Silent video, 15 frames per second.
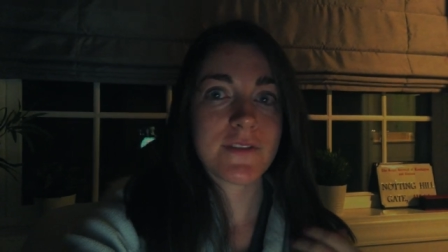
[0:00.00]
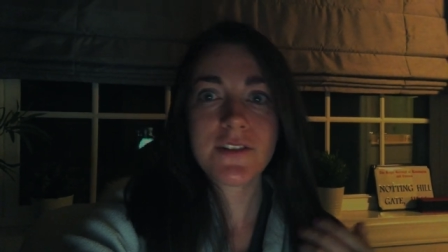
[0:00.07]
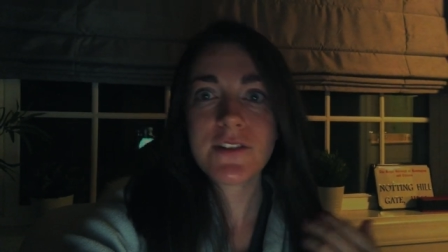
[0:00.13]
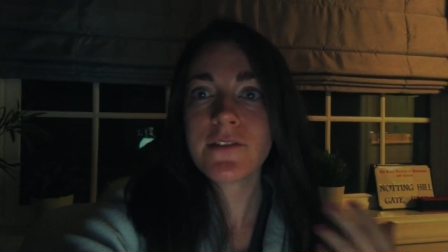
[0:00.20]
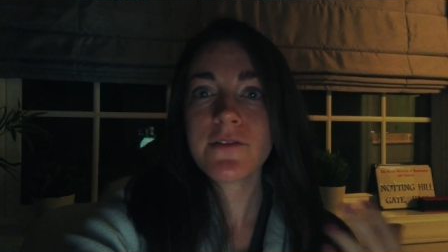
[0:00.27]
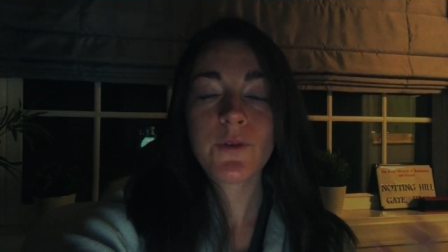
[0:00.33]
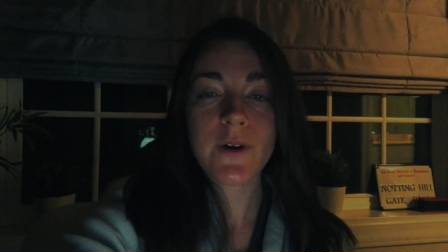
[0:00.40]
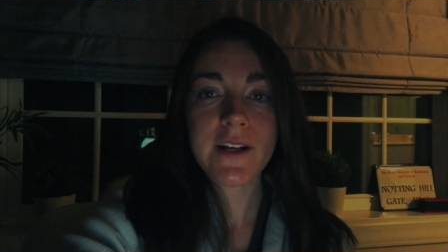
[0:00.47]

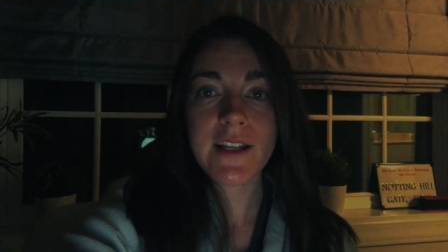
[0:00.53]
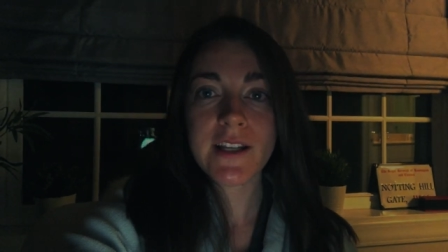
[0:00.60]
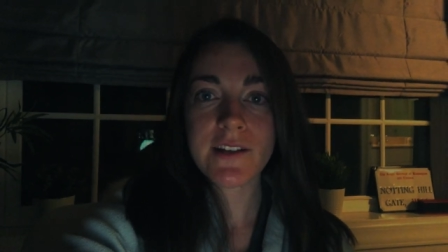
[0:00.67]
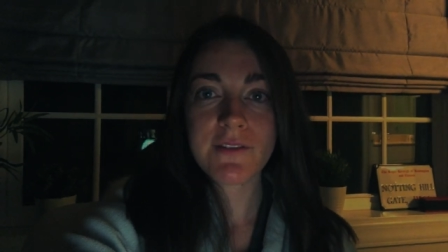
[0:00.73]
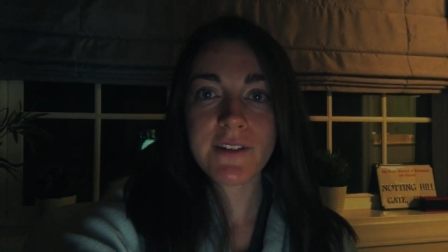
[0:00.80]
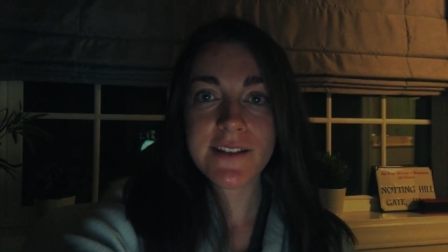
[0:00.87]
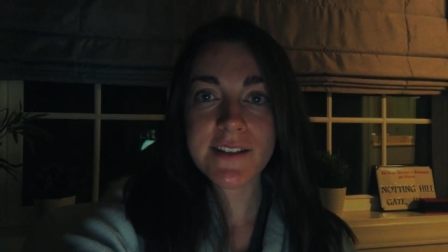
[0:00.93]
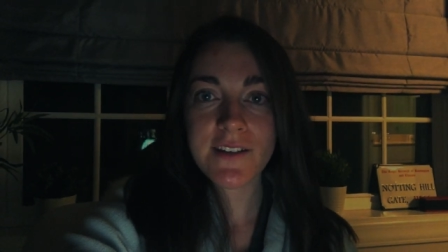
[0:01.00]
to avoid any
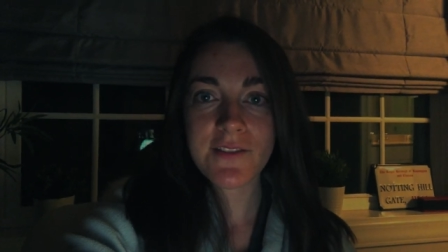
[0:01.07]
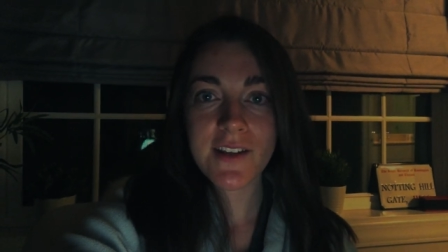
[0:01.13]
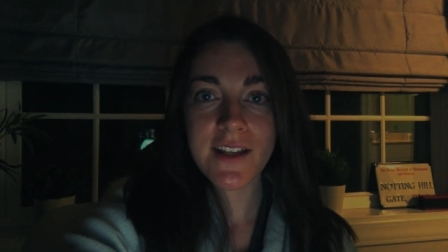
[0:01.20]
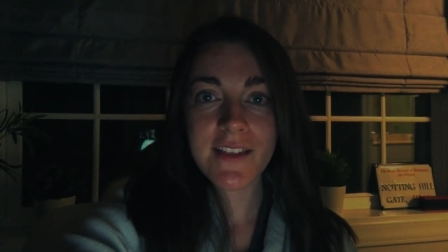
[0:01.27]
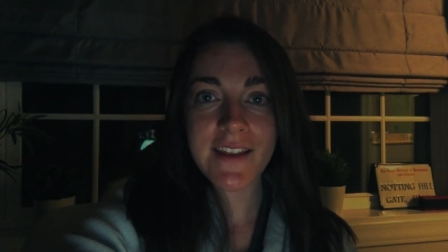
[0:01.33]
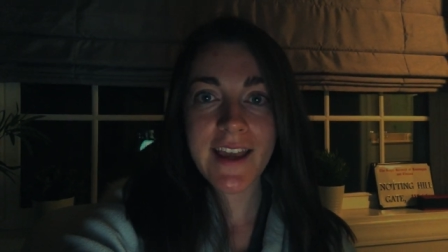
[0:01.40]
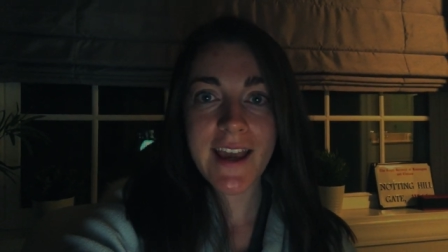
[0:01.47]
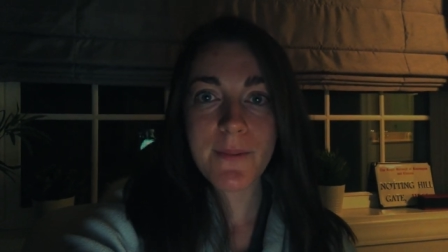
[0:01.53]
risk of
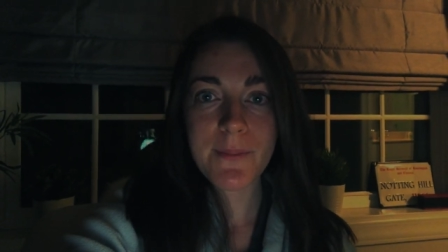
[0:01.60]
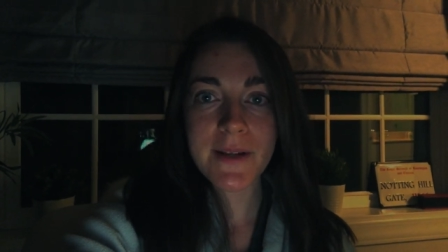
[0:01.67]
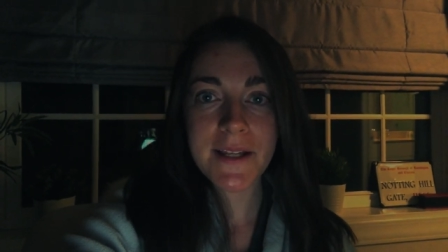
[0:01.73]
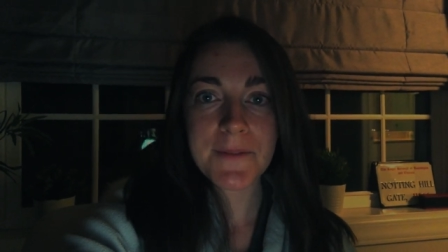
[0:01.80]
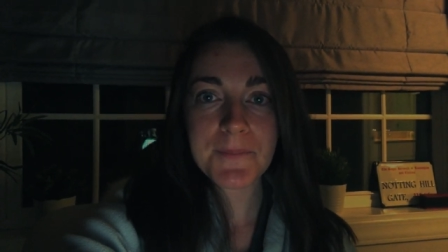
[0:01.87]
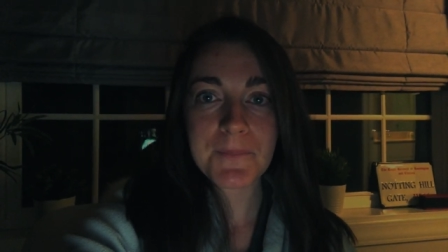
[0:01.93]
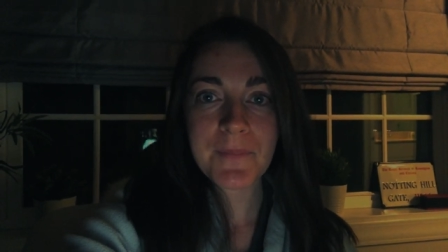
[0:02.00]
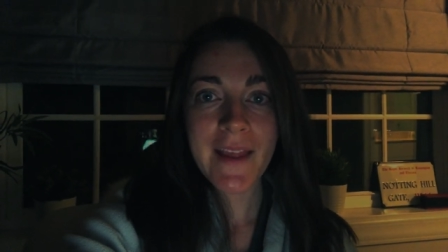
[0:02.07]
anything
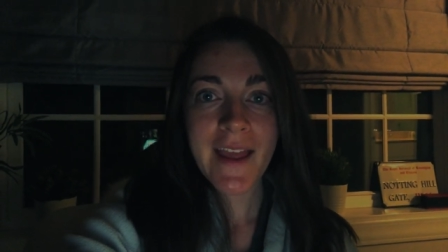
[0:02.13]
happening.